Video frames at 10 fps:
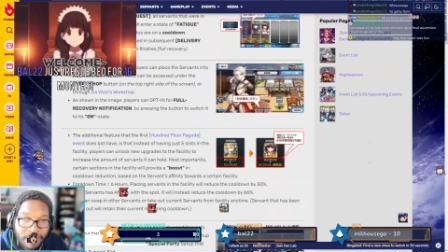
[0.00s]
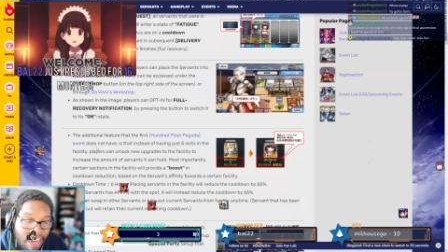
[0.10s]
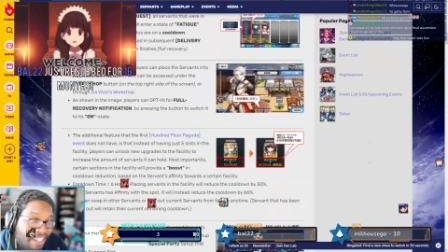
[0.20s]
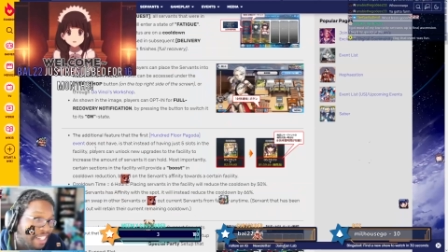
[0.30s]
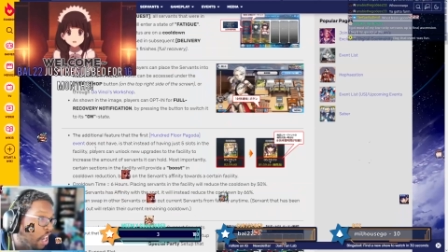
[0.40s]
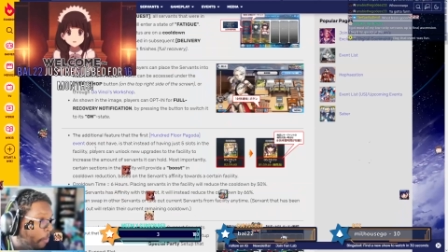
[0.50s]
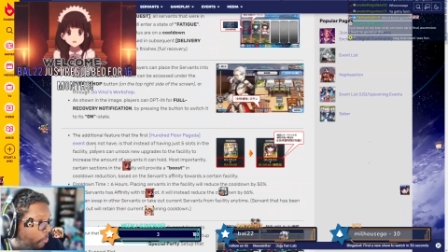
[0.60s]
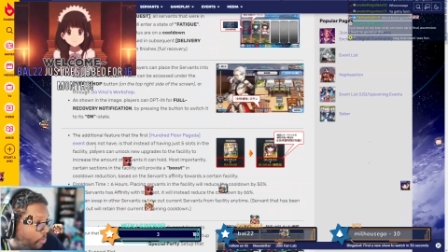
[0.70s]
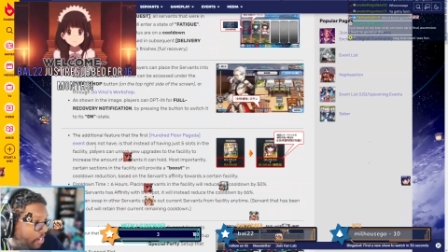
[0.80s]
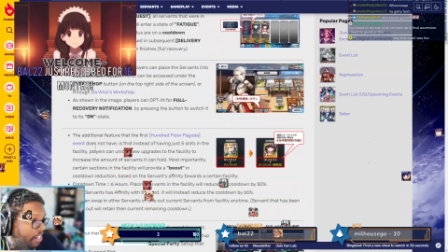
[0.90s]
they actually
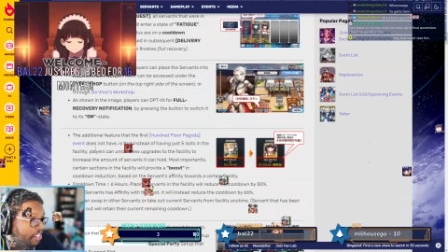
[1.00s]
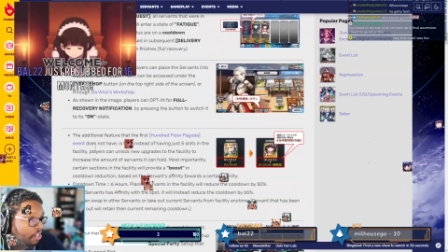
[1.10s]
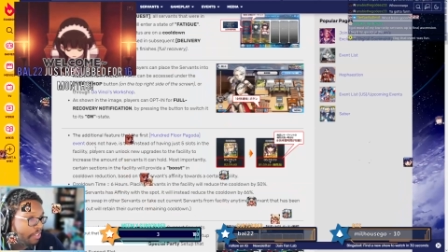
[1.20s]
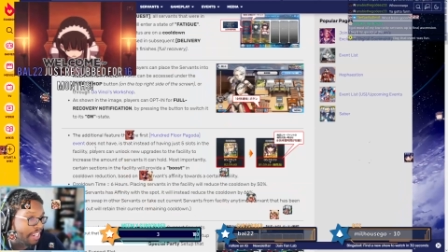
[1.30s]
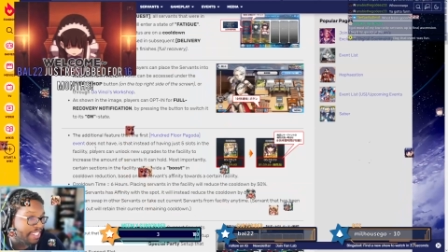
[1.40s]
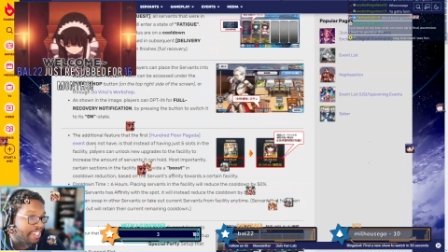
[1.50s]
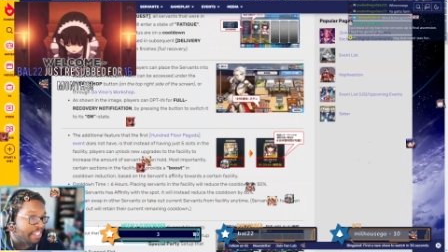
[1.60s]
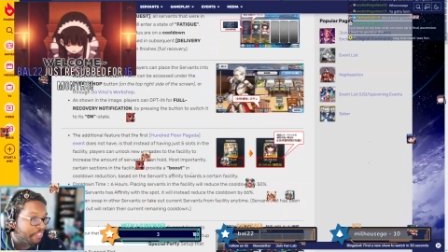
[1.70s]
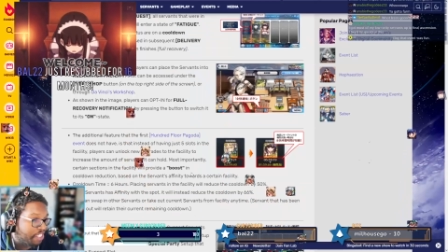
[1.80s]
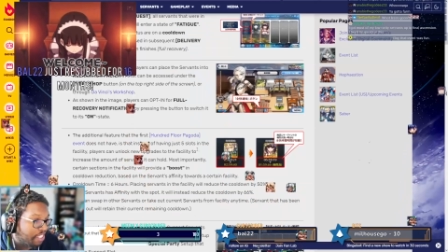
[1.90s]
upgraded their
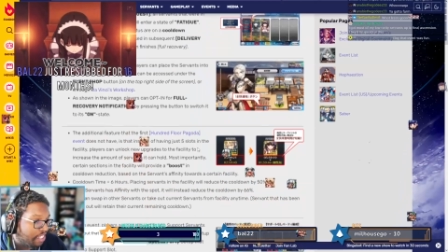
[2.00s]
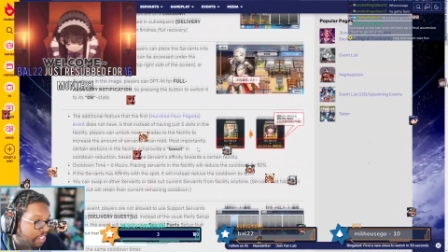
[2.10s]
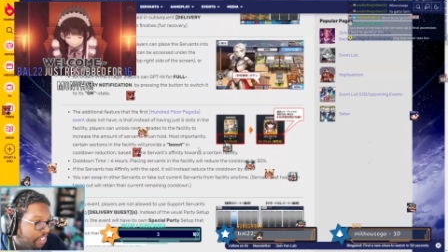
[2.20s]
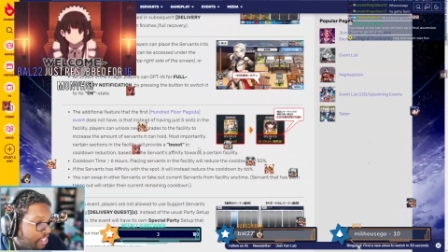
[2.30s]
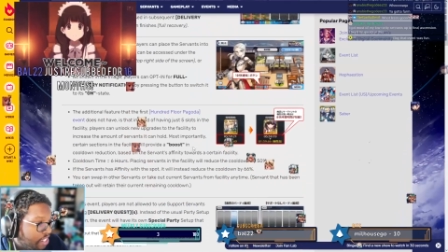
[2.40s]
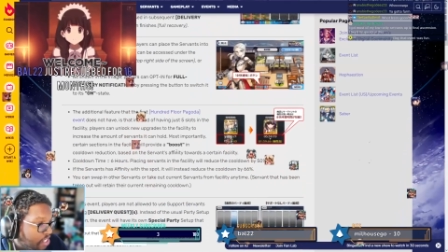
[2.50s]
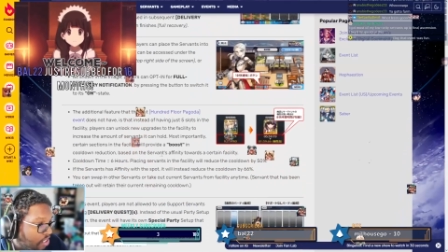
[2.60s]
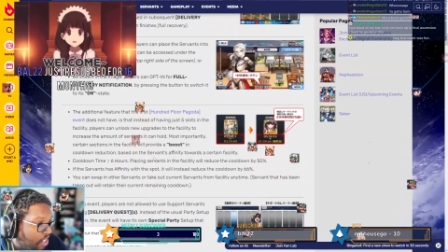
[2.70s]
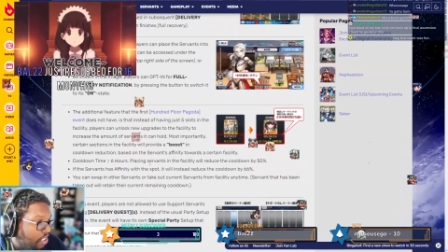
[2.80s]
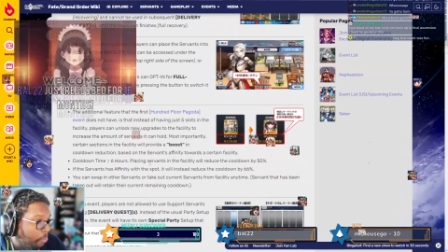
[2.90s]
relaxation facility. So
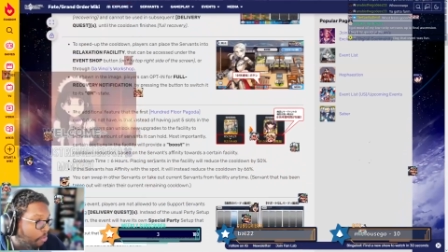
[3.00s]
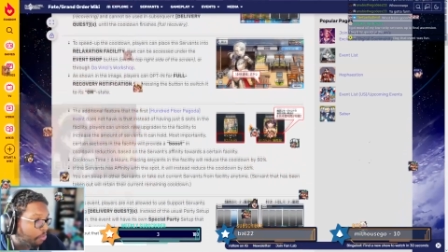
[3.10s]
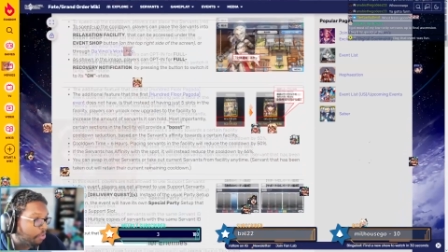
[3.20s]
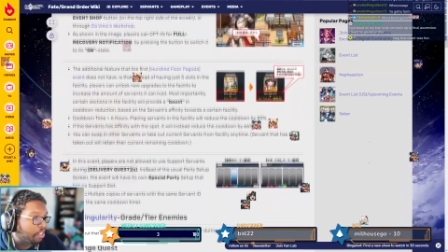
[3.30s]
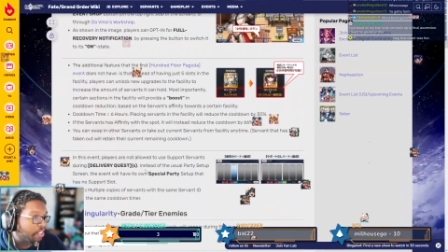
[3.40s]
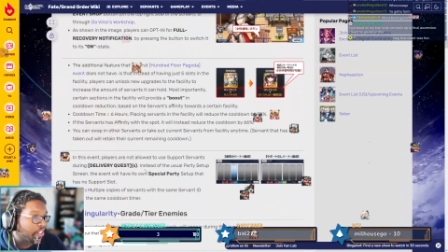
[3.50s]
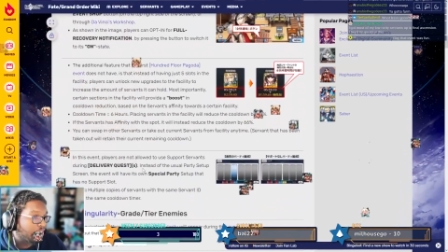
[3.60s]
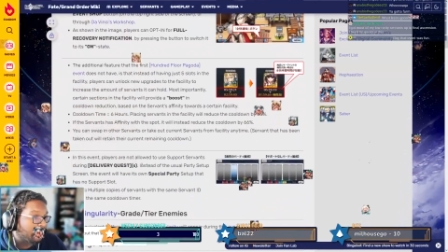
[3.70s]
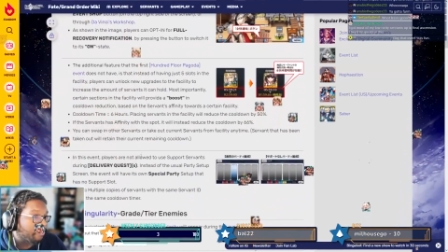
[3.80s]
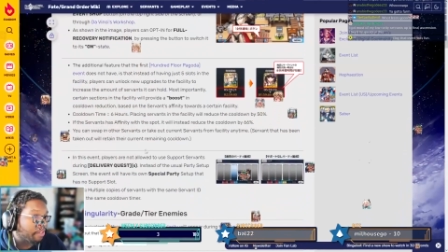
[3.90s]
that's gonna be really
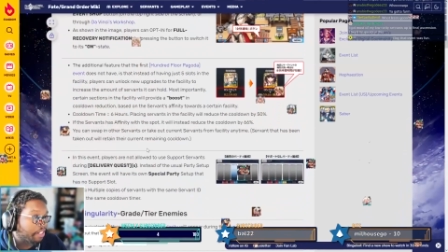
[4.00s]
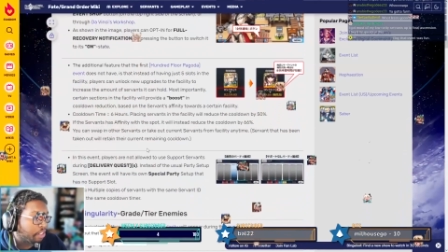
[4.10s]
good and really